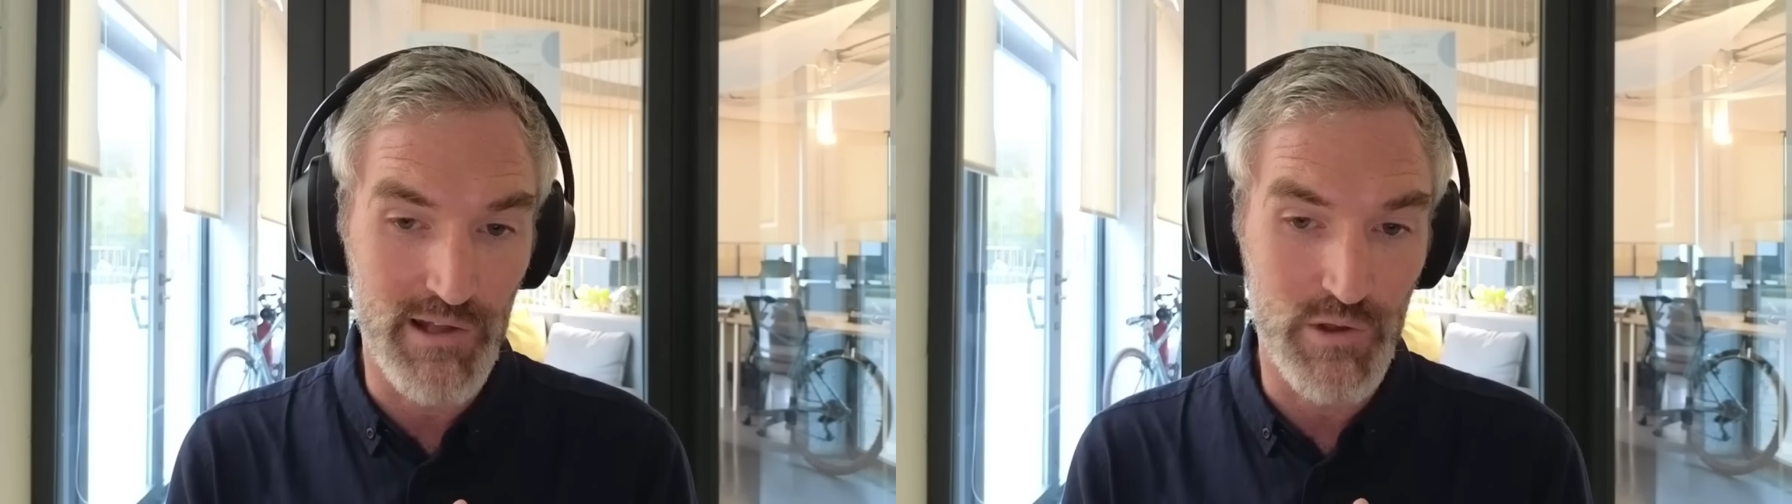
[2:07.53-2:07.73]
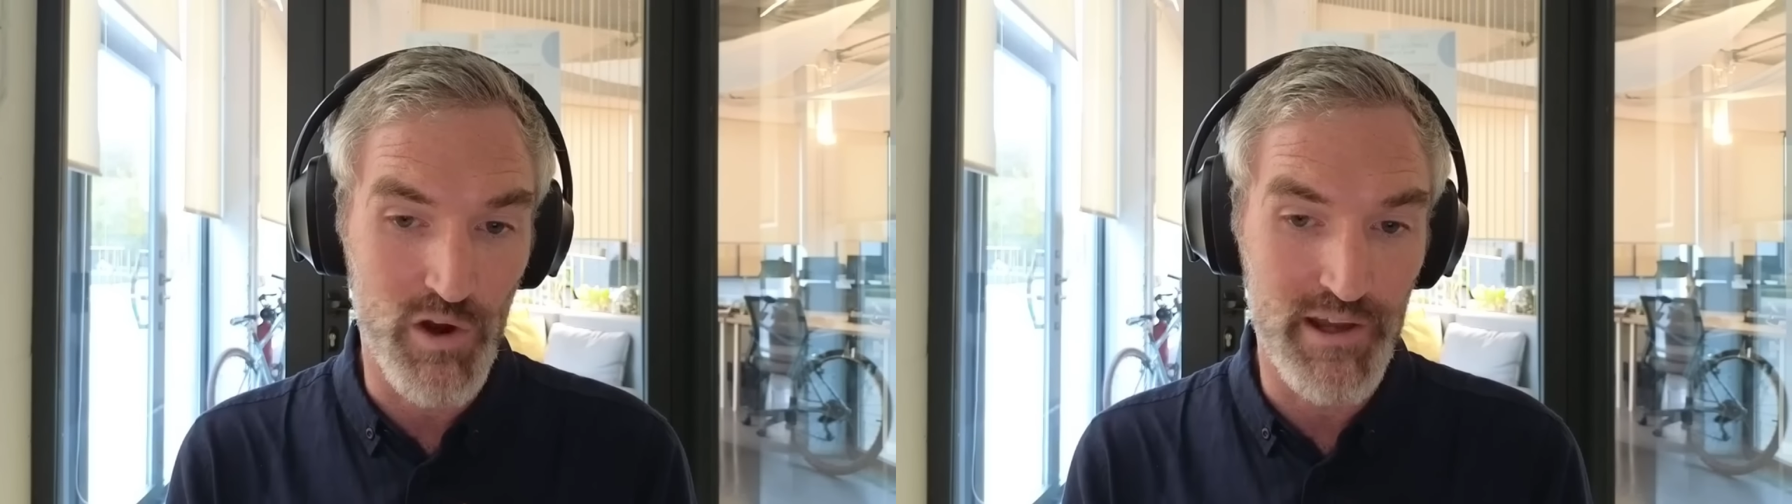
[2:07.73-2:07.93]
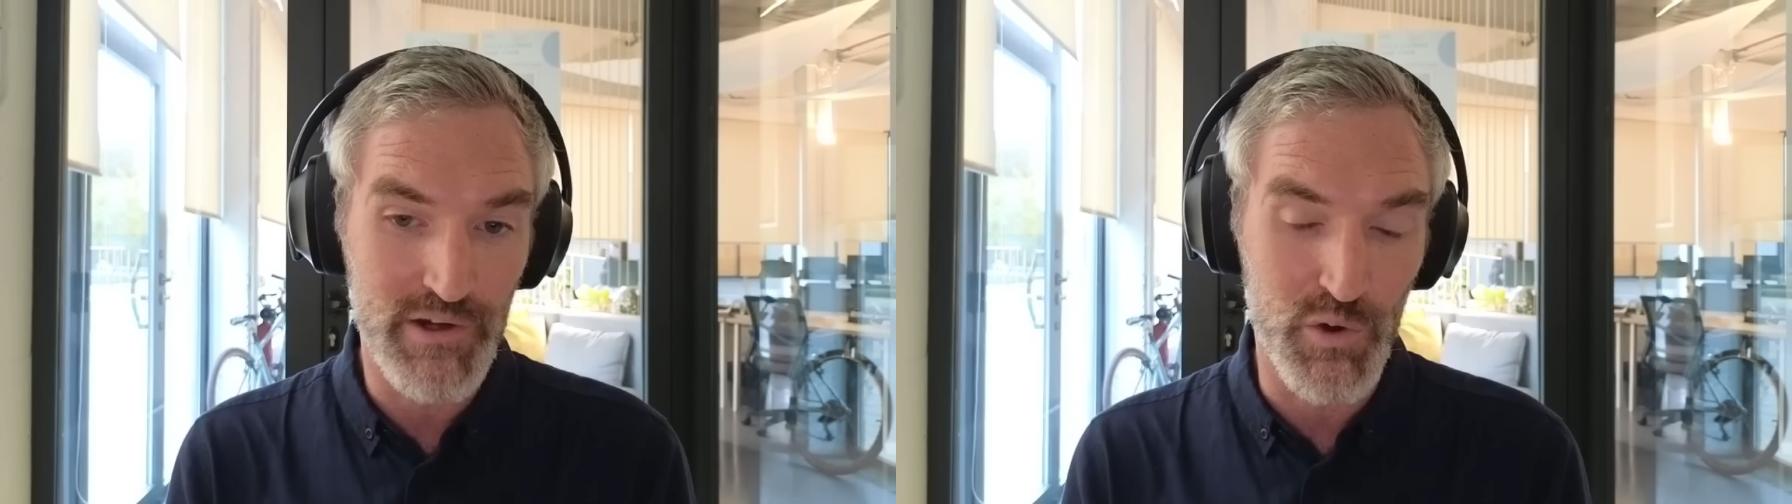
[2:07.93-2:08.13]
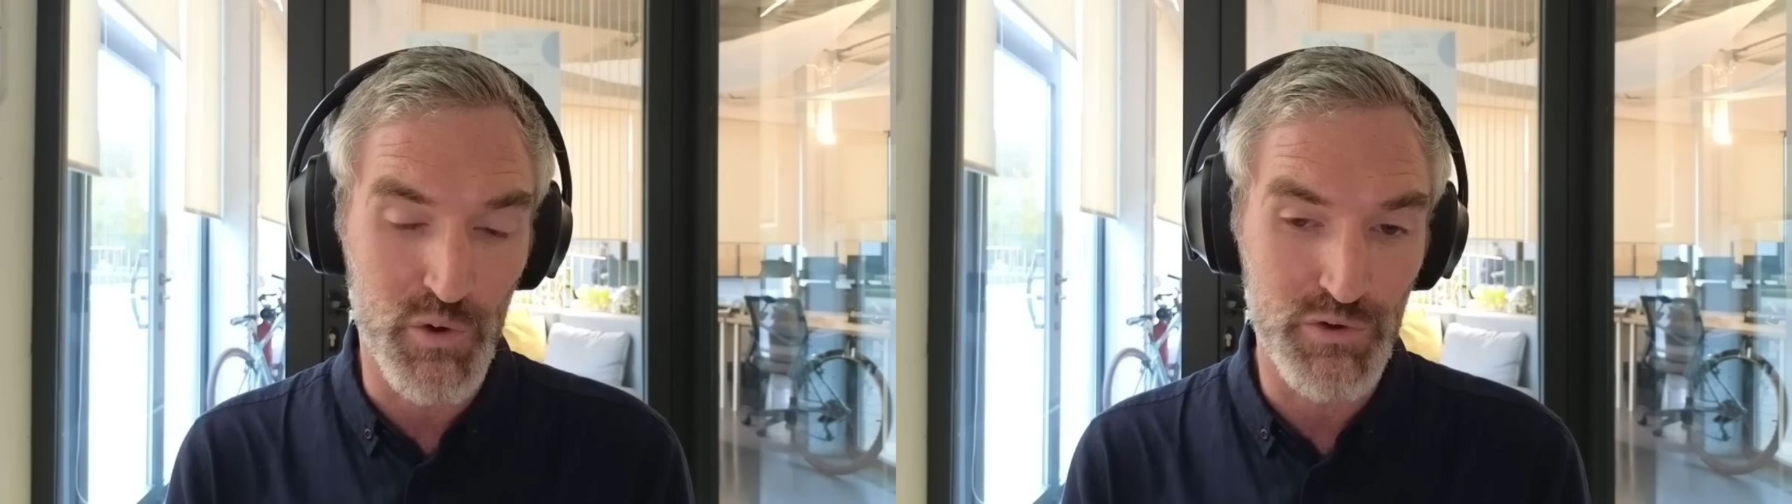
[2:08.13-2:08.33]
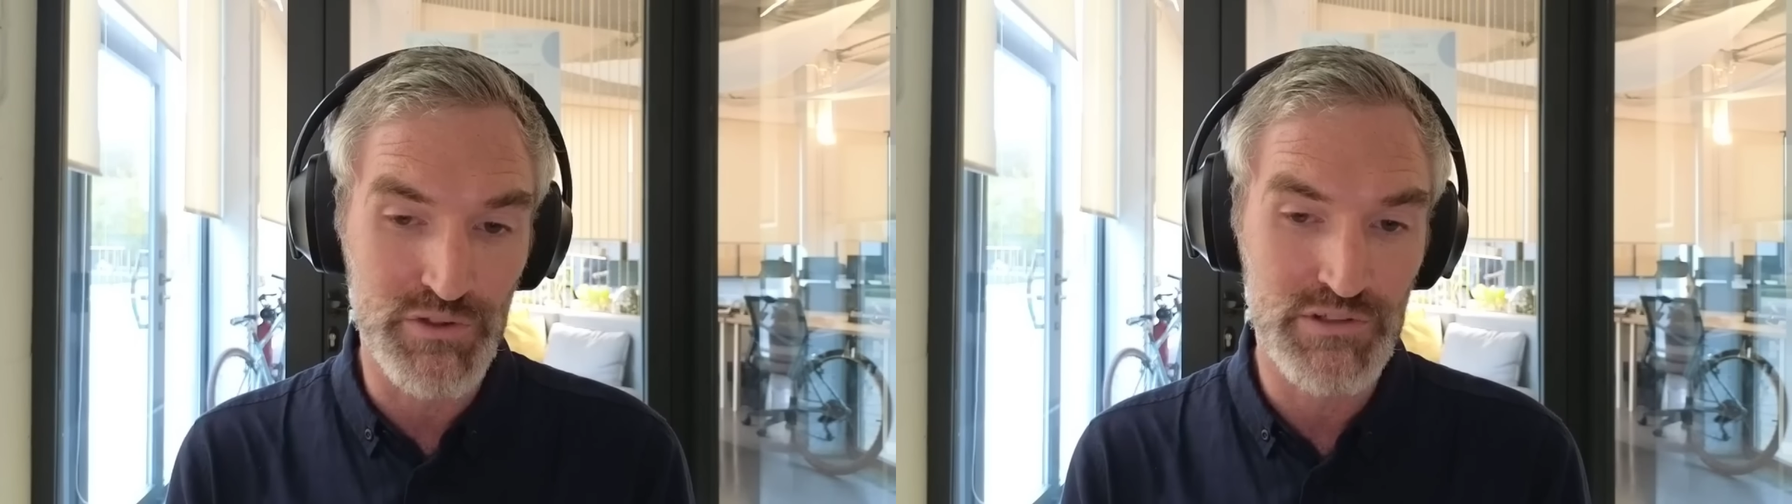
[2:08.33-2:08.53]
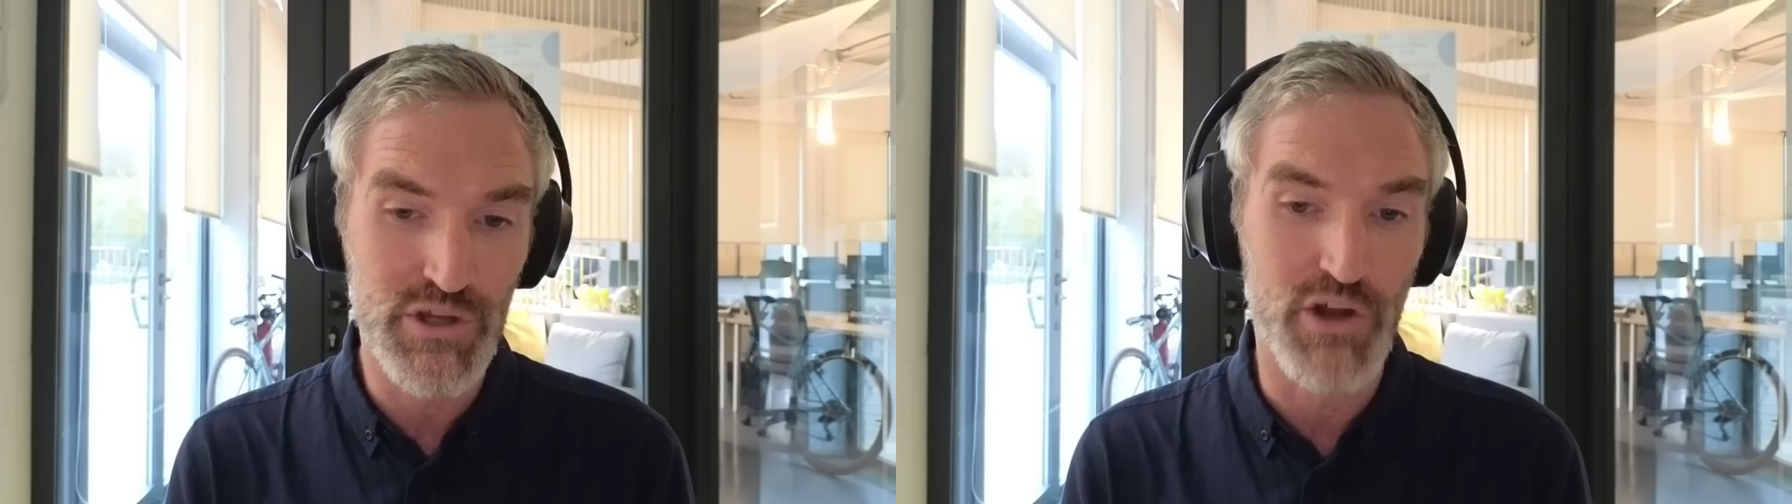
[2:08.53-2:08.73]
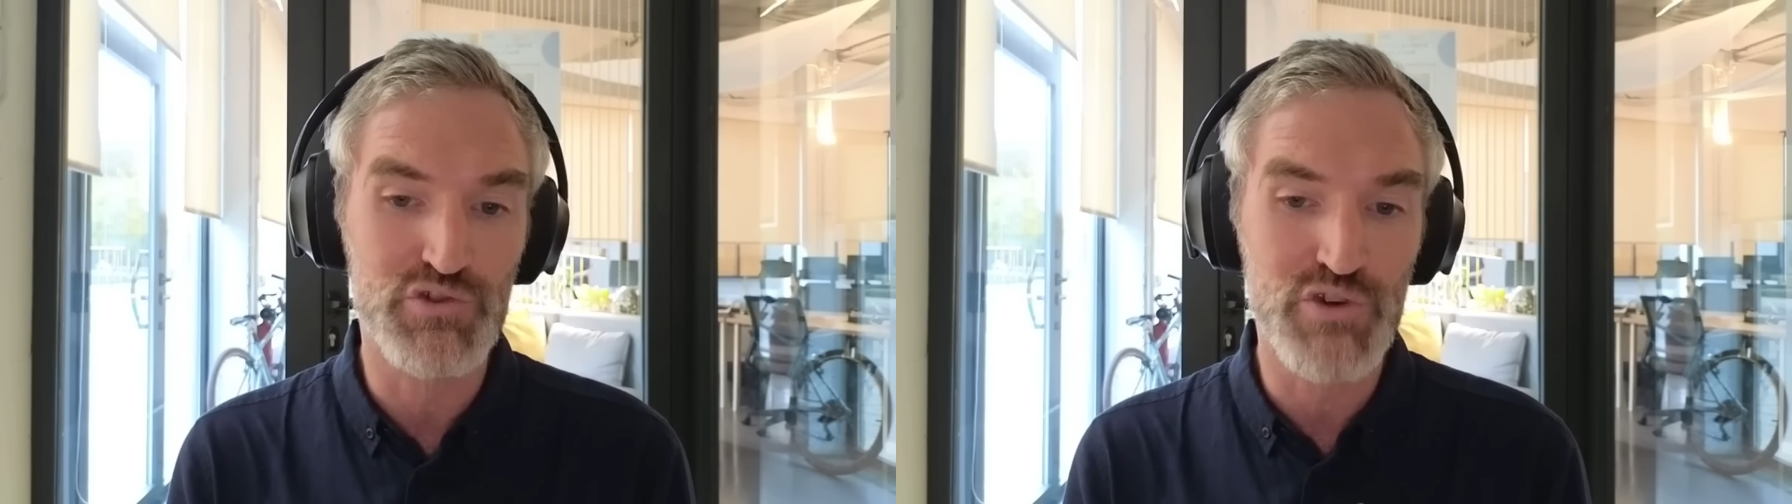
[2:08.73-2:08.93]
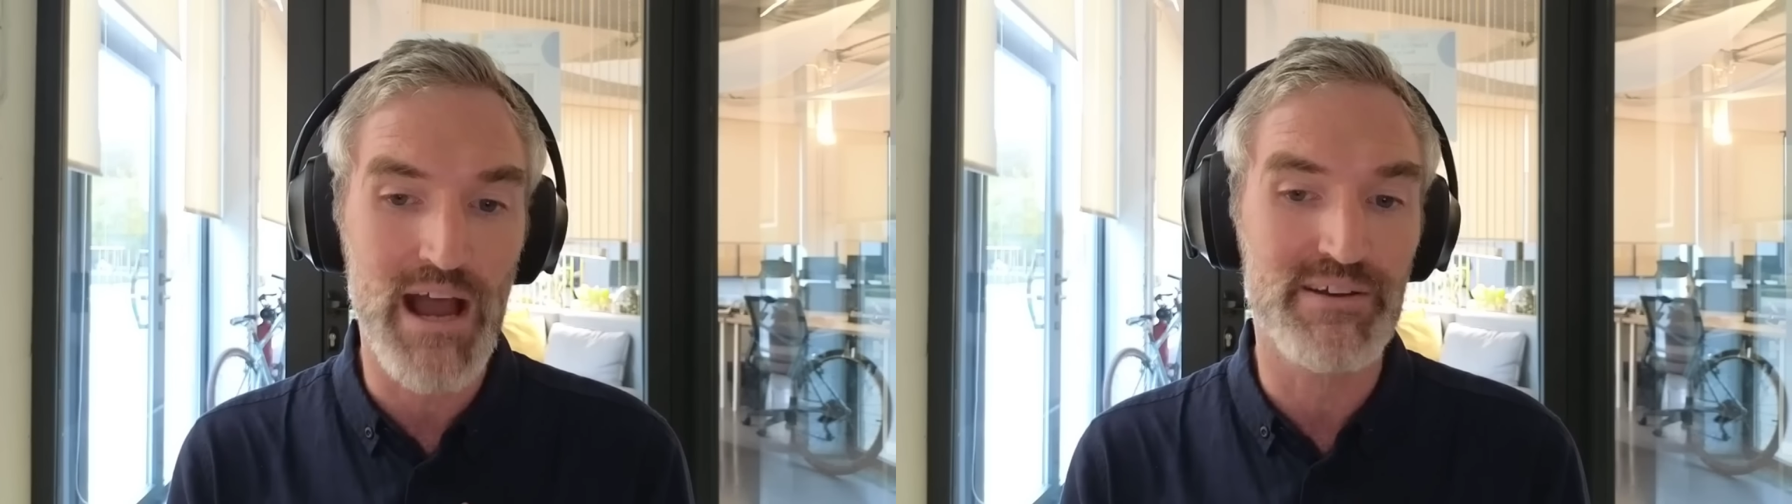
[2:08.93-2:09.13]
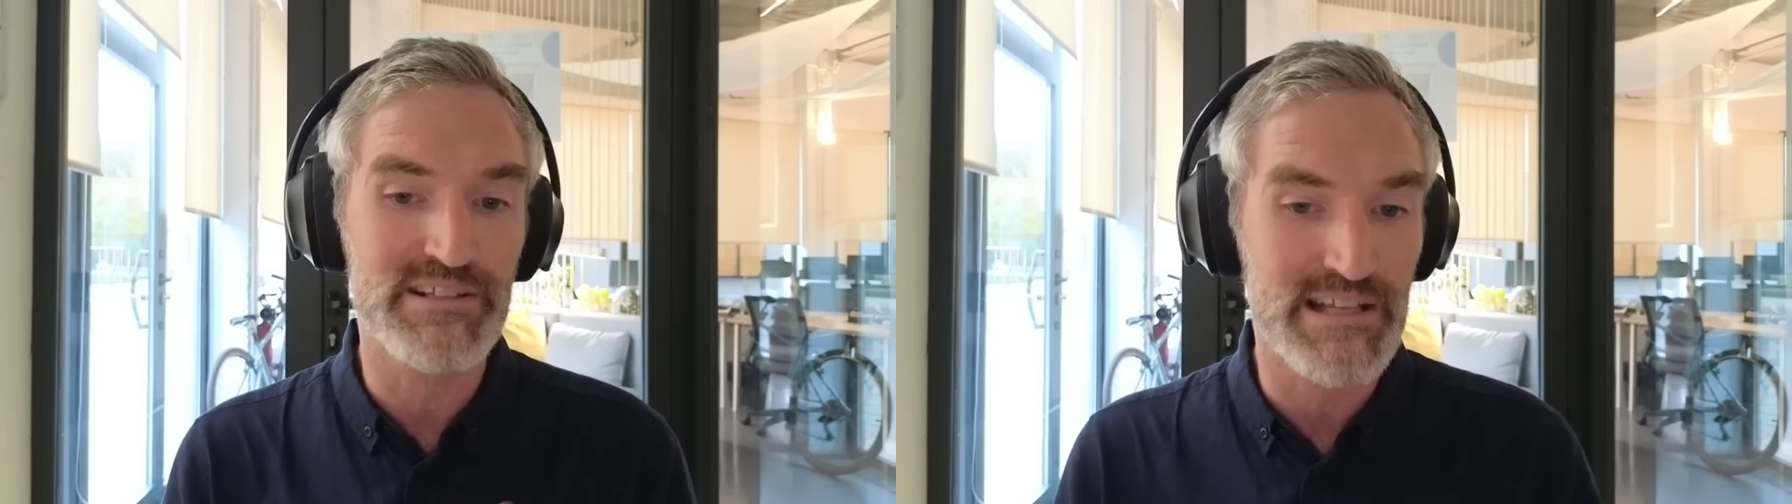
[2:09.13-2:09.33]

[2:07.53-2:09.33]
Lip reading: a lawyer called Todd Travis,